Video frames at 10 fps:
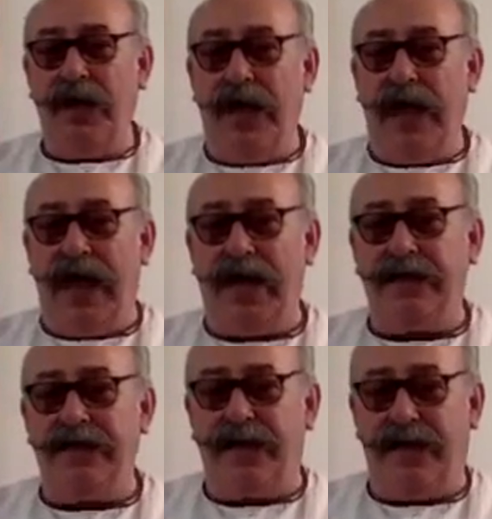
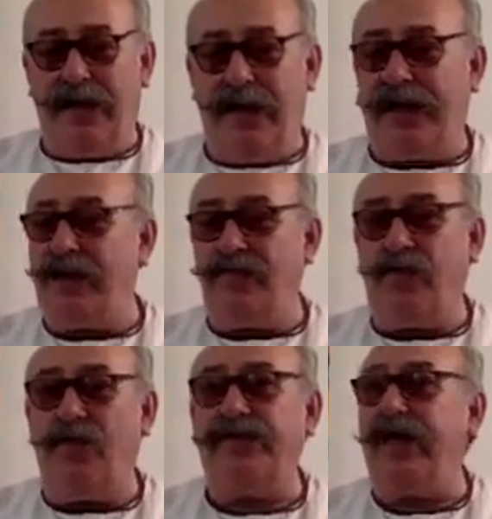and I kind of
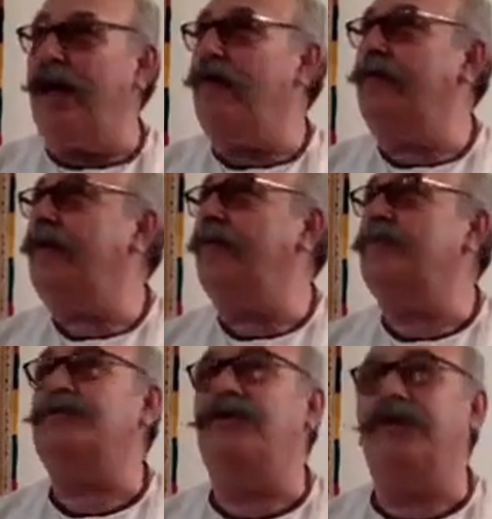walked down, and I
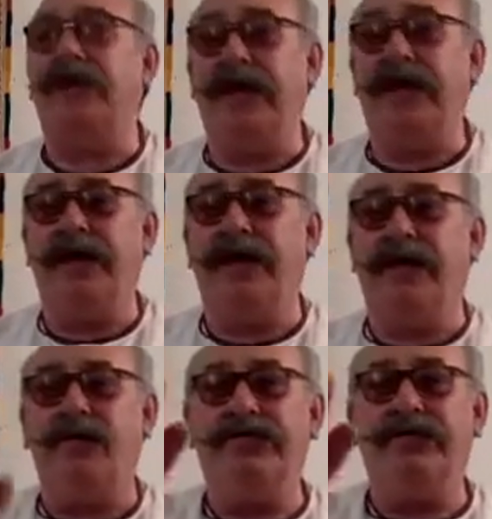was looking, and I
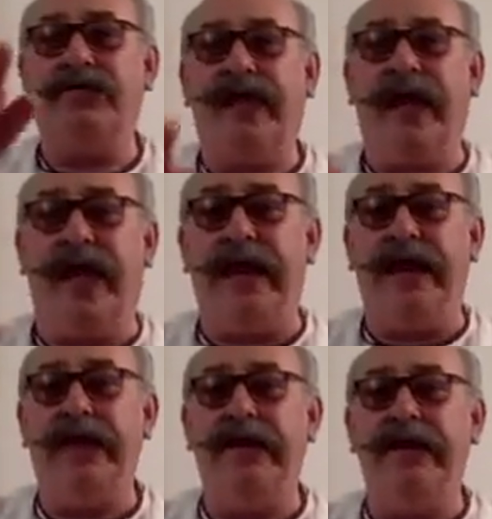got to the
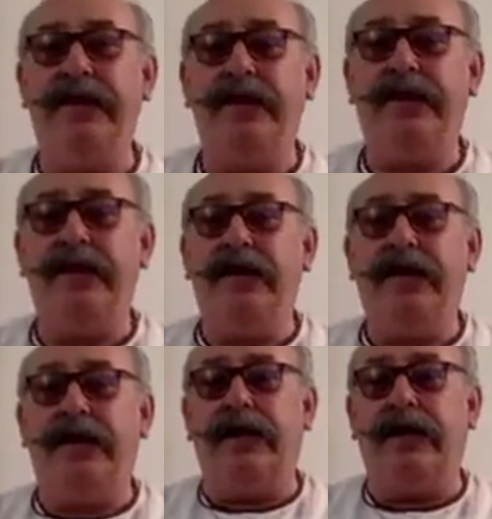end,
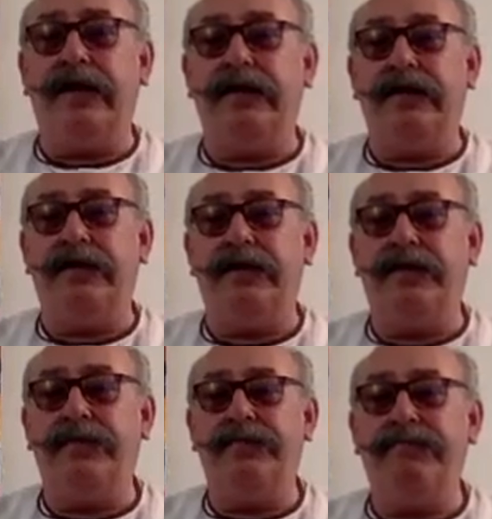and
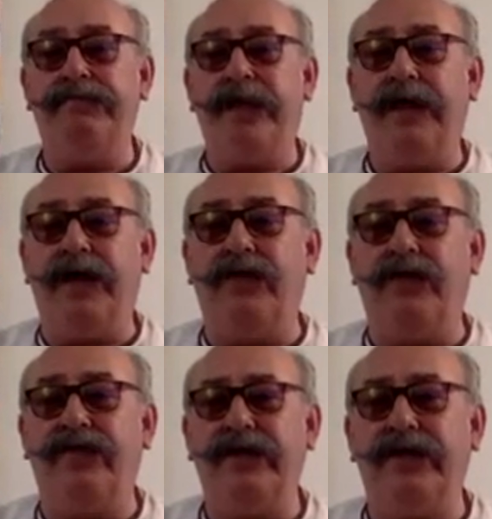I
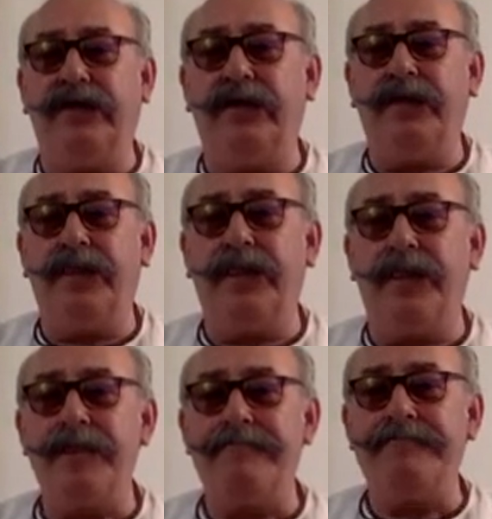couldn't find it.
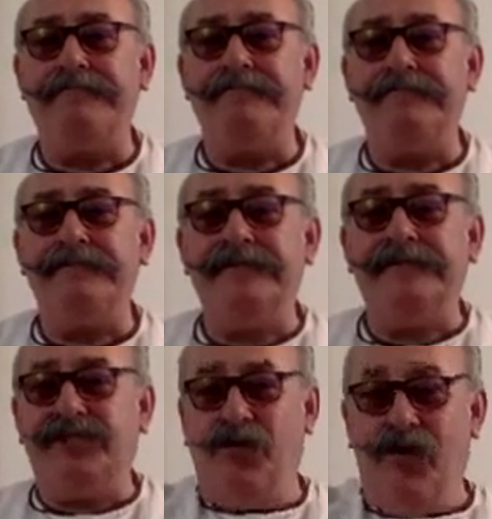
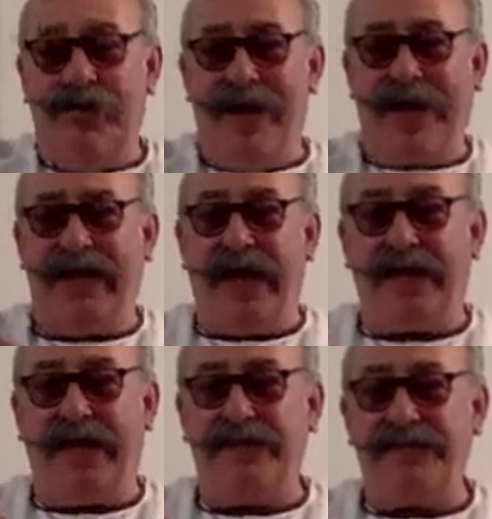So I walked back
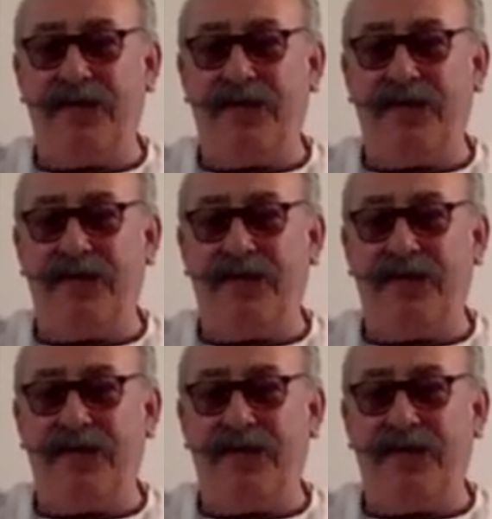again, and as